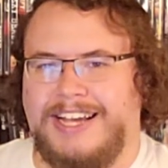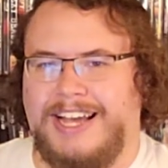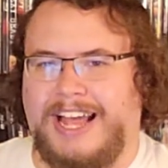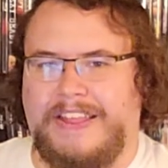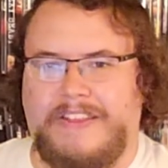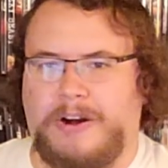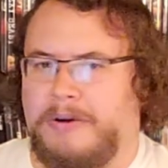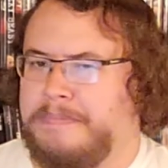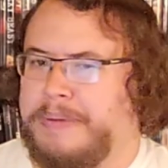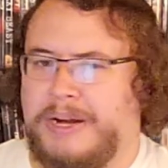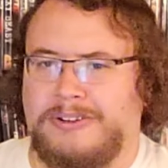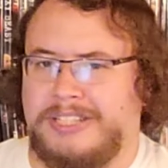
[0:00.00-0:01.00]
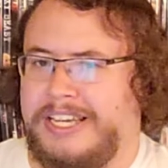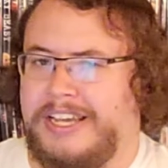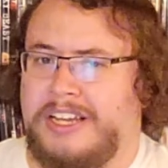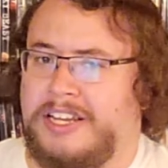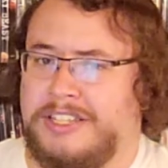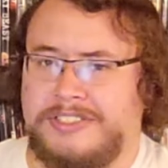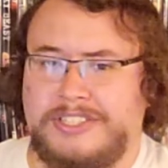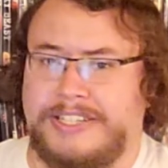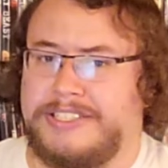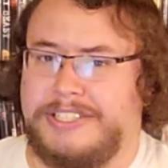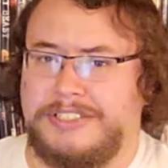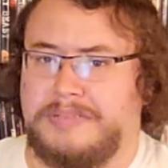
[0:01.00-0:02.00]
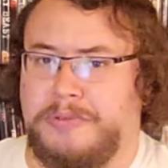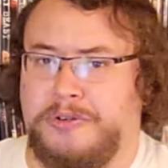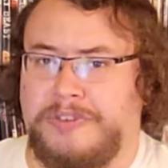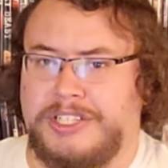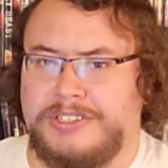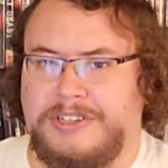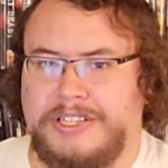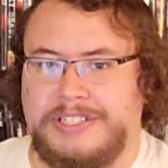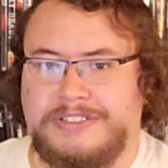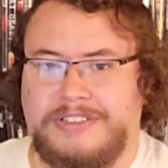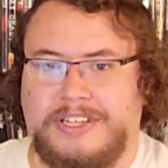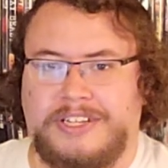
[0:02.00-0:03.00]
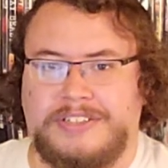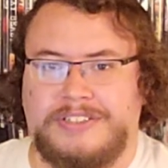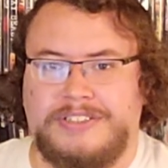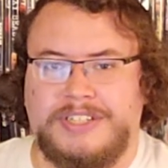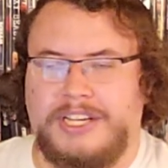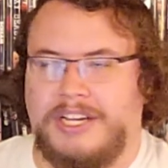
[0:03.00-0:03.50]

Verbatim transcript: and there are barely any 60s movies on this list.